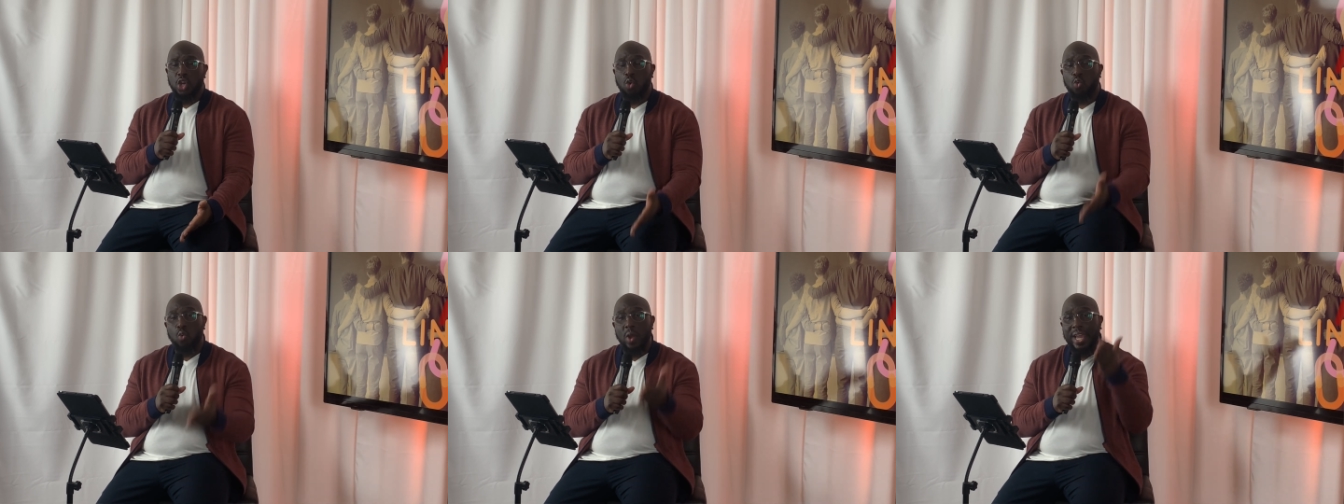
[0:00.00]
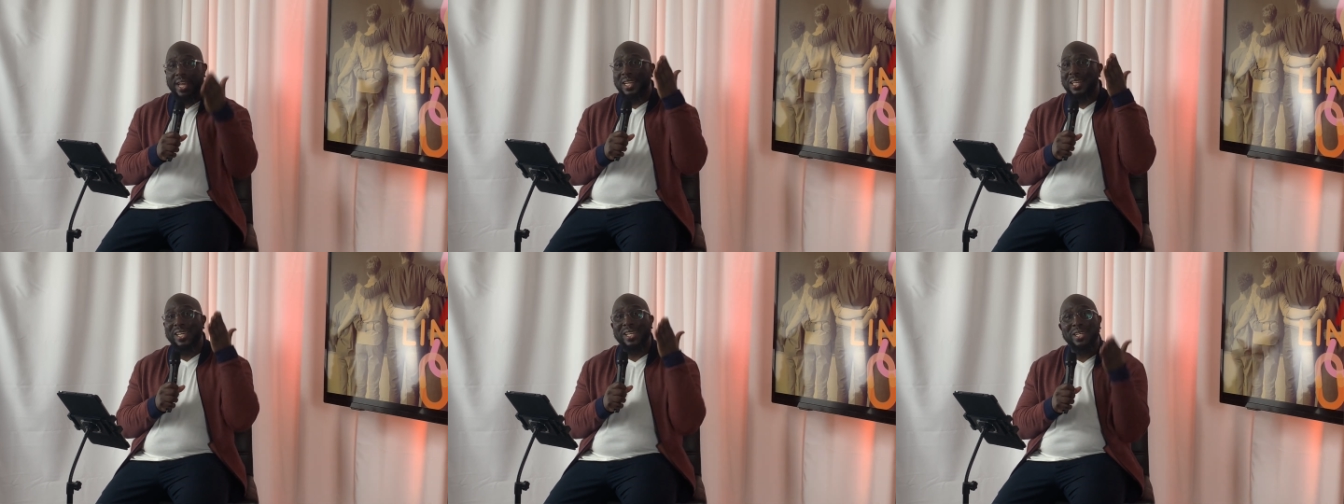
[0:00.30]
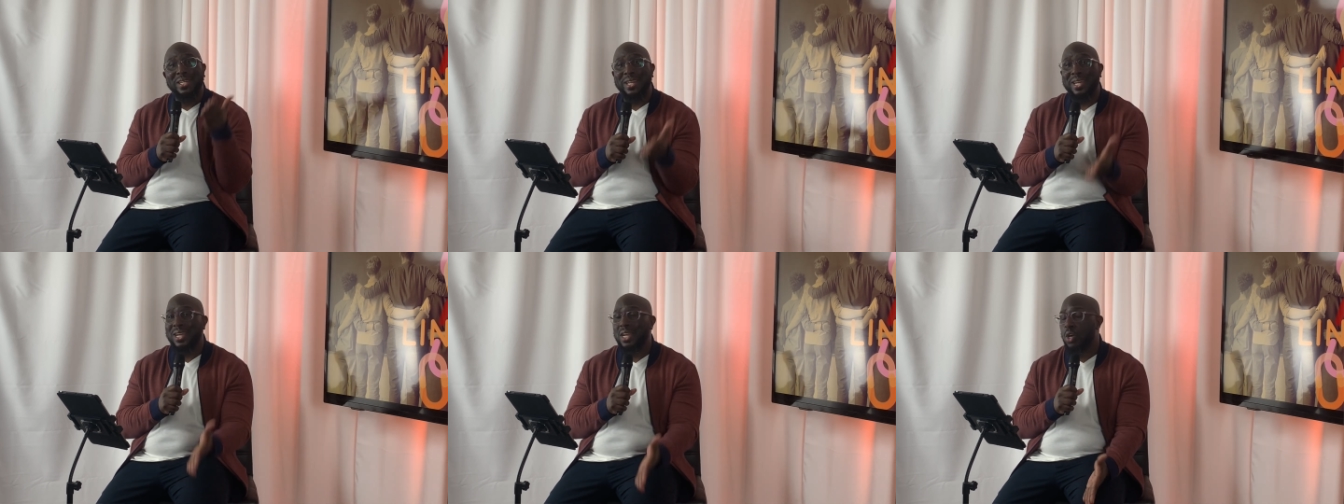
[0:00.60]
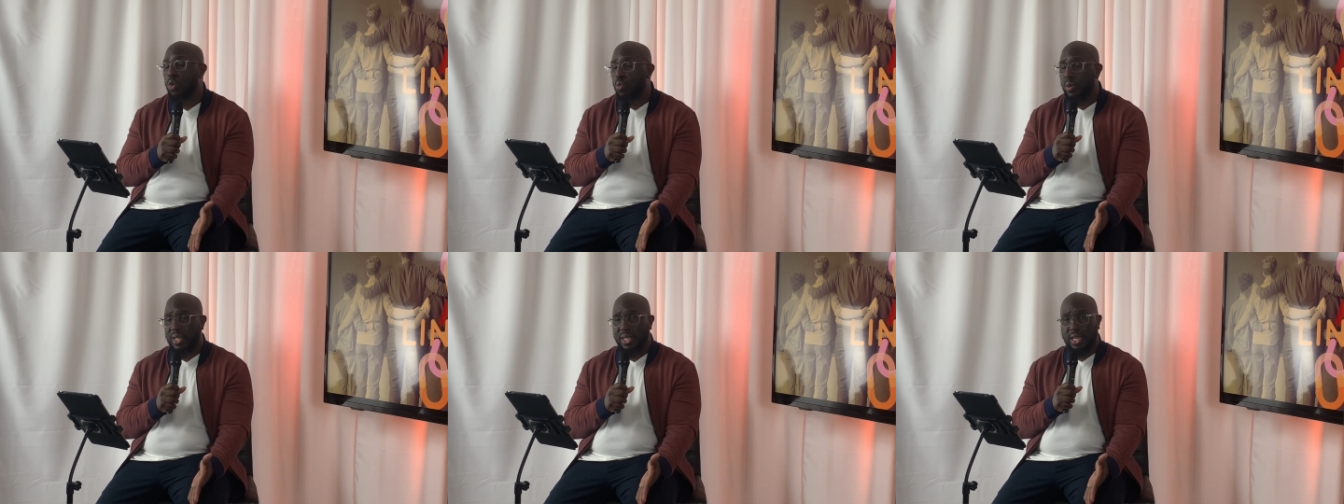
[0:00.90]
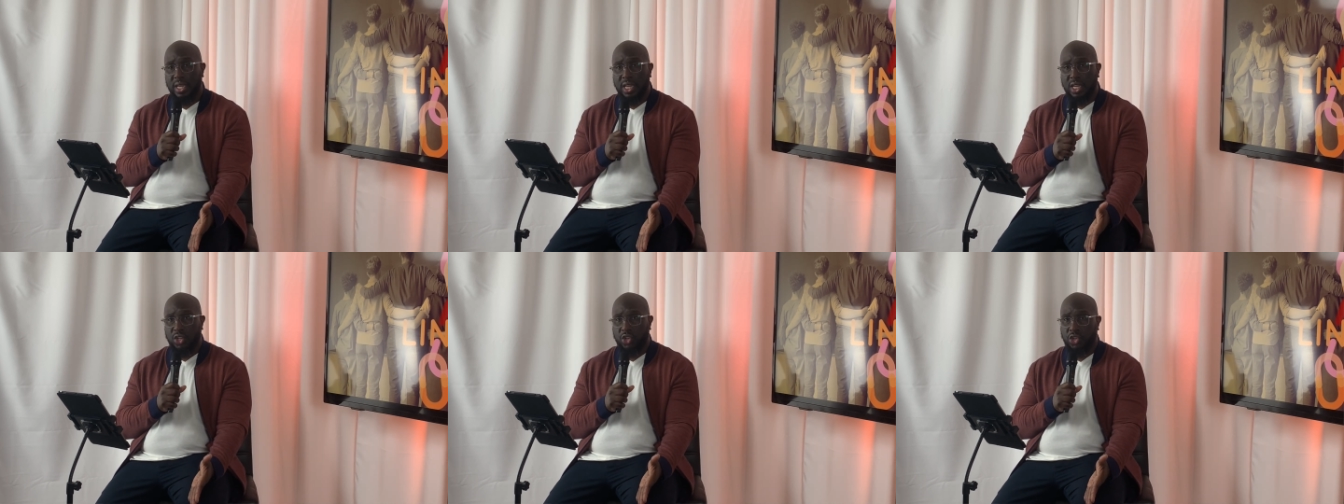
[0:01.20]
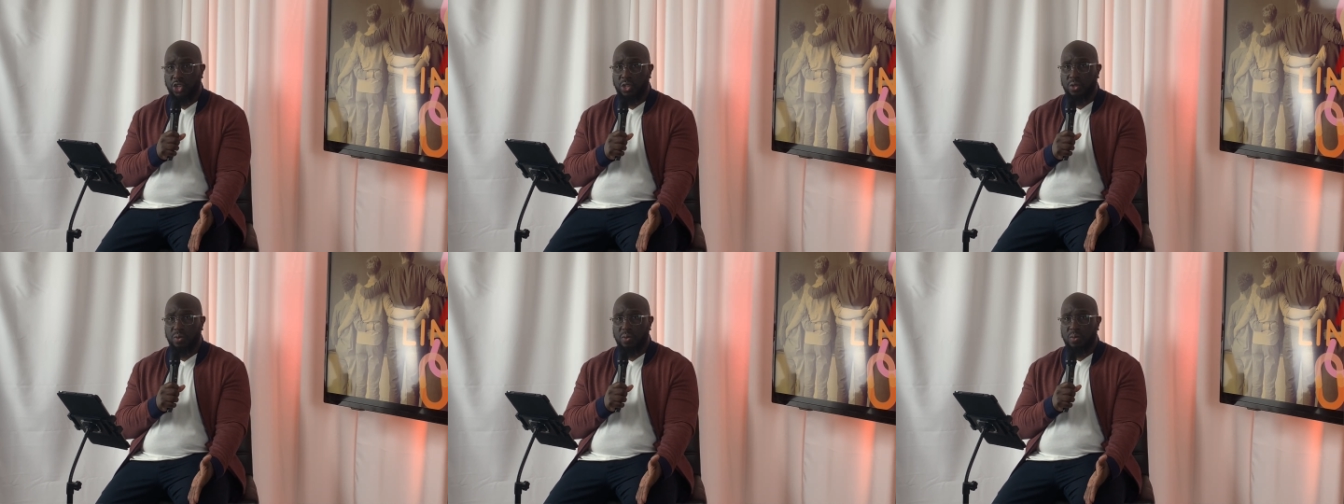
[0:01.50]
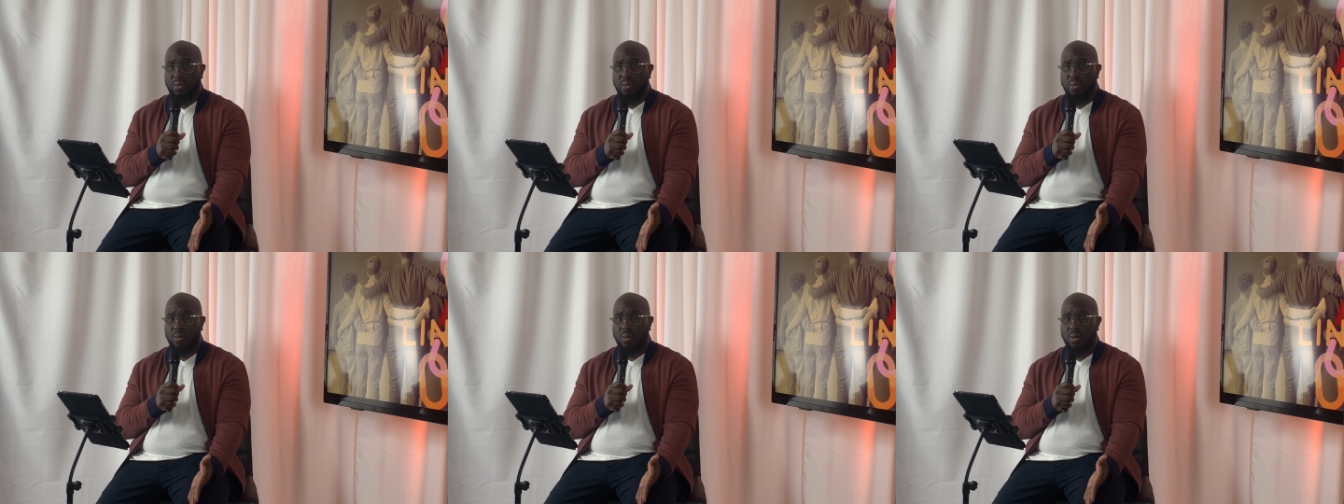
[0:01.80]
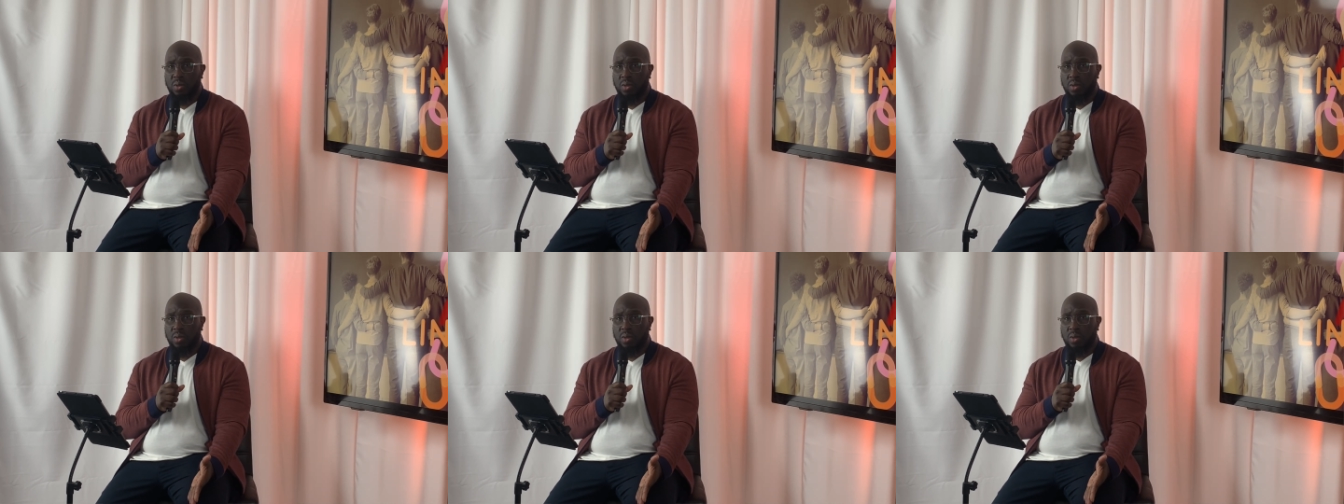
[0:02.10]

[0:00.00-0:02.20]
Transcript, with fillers: directly deal with the issue,